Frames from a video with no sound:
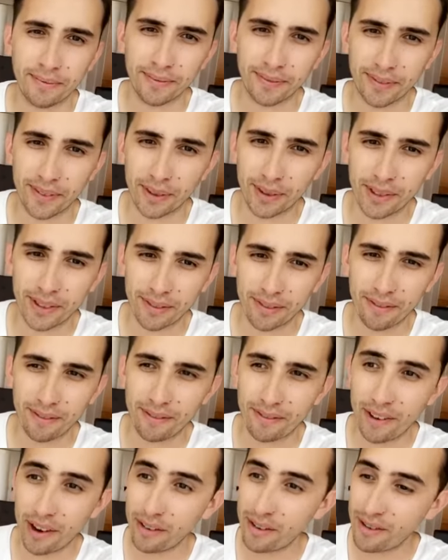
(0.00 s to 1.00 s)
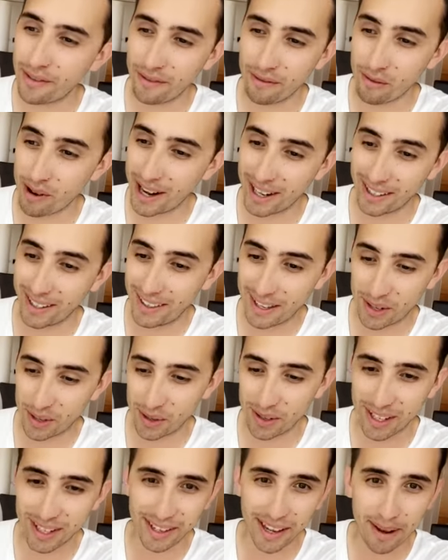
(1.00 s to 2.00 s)
So it's very rarely that
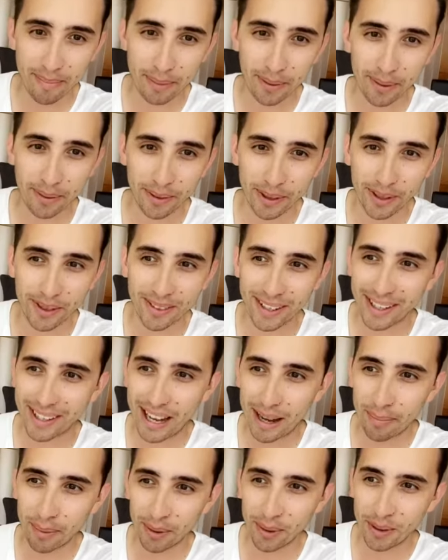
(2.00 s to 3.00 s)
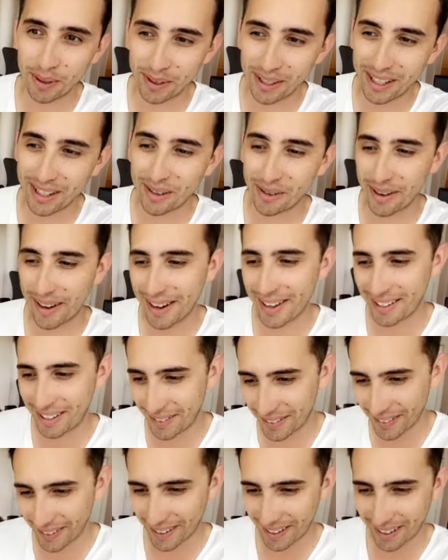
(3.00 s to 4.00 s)
you need capital. You don't need capital, you need
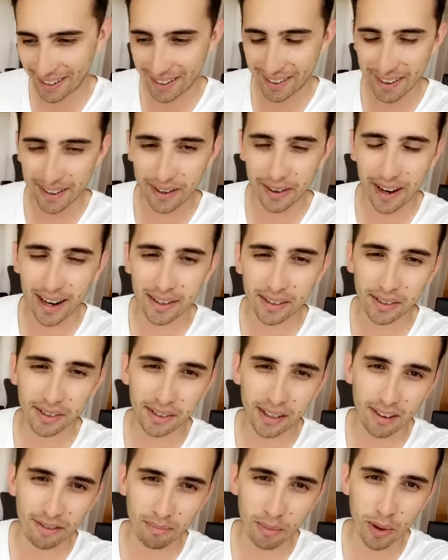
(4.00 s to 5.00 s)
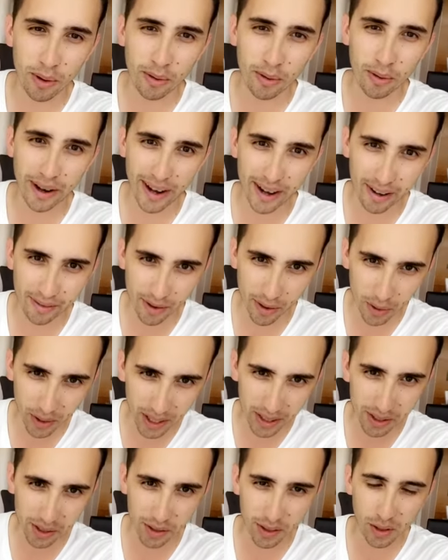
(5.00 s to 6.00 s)
creativity. You ask yourself more creative
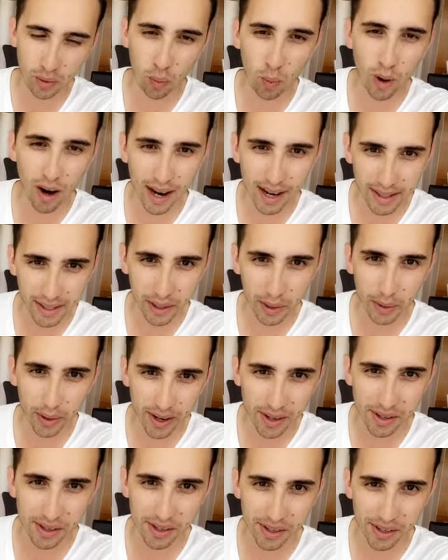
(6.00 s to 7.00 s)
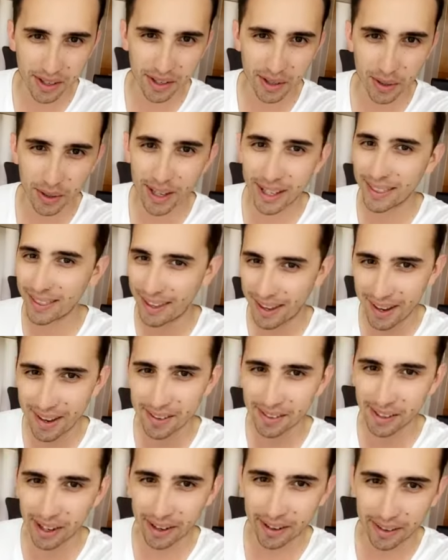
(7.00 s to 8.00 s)
questions, wiser questions, and you get the
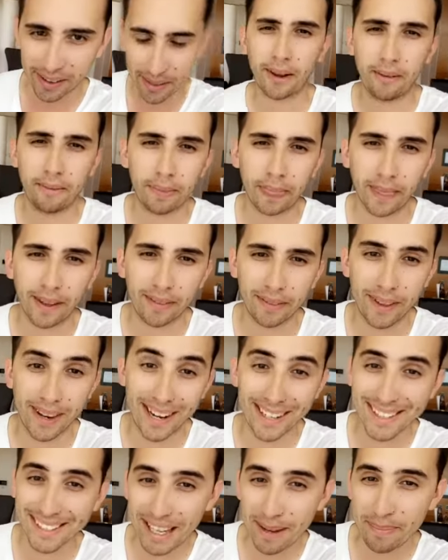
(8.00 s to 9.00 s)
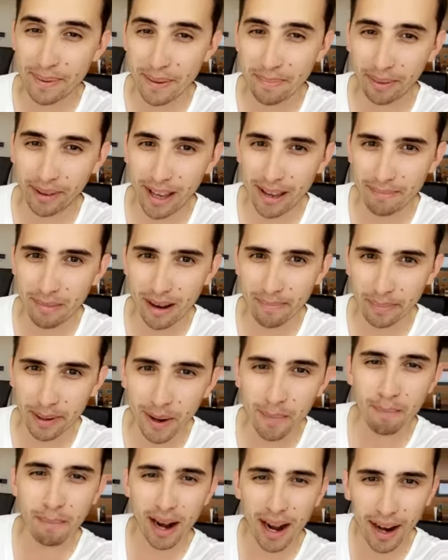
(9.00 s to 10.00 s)
answer. The next step in the plan might be
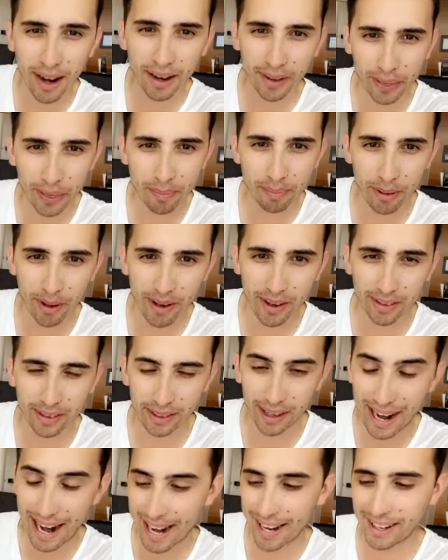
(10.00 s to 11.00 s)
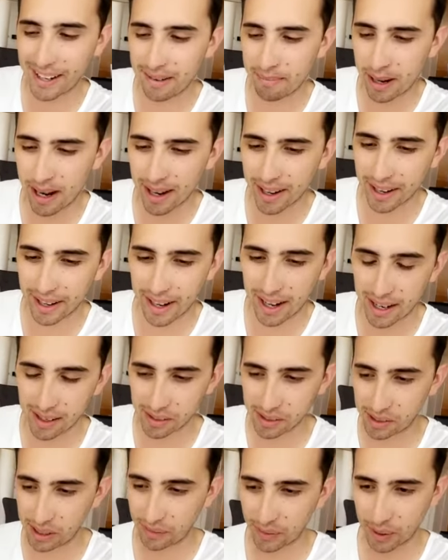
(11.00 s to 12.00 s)
to market the product. How are you going to market?
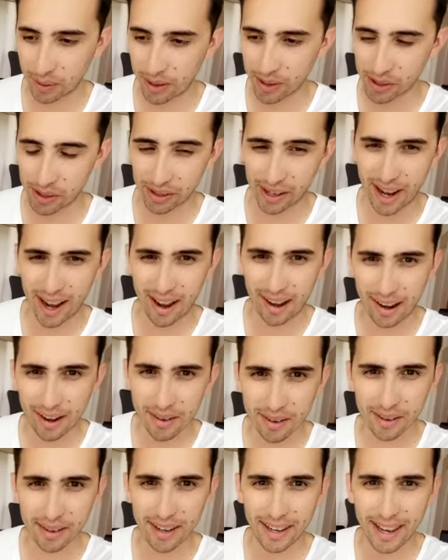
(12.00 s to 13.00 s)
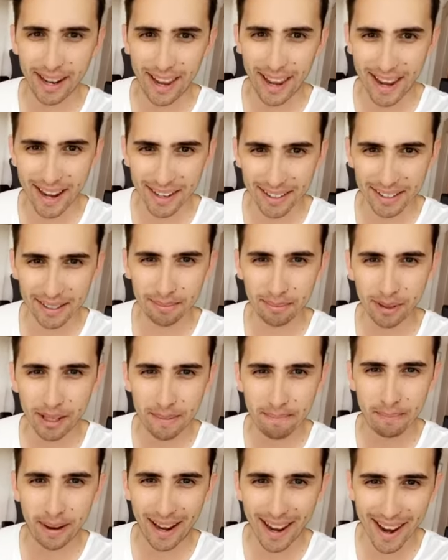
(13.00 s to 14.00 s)
Ask yourself the question, how can I get handsomely
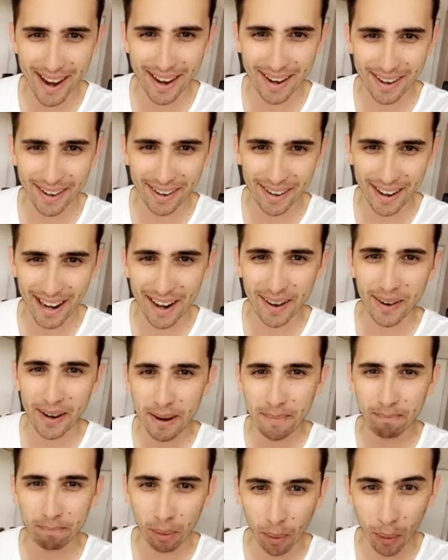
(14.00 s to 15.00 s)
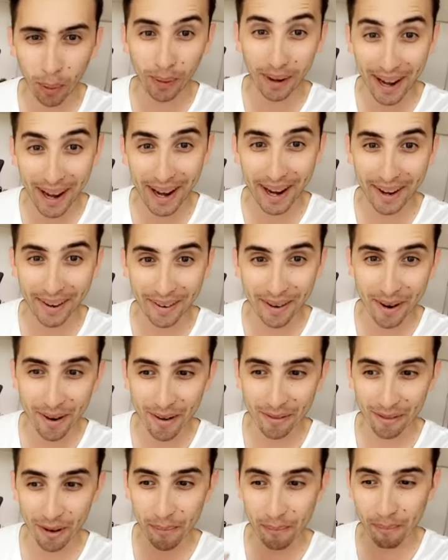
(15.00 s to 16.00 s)
paid? How can I ball
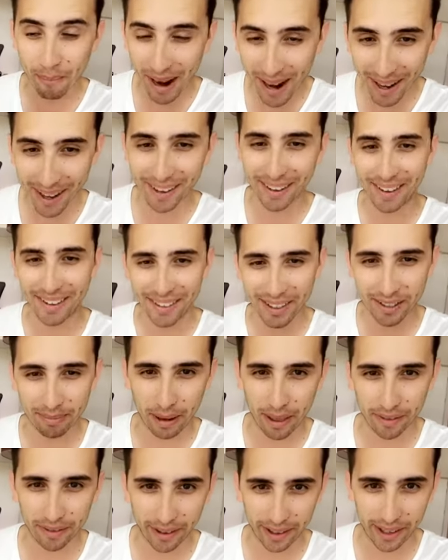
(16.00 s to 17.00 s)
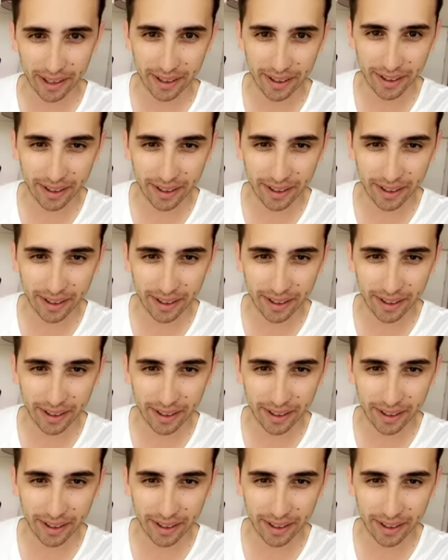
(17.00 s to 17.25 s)
out from marketing this motherfucker?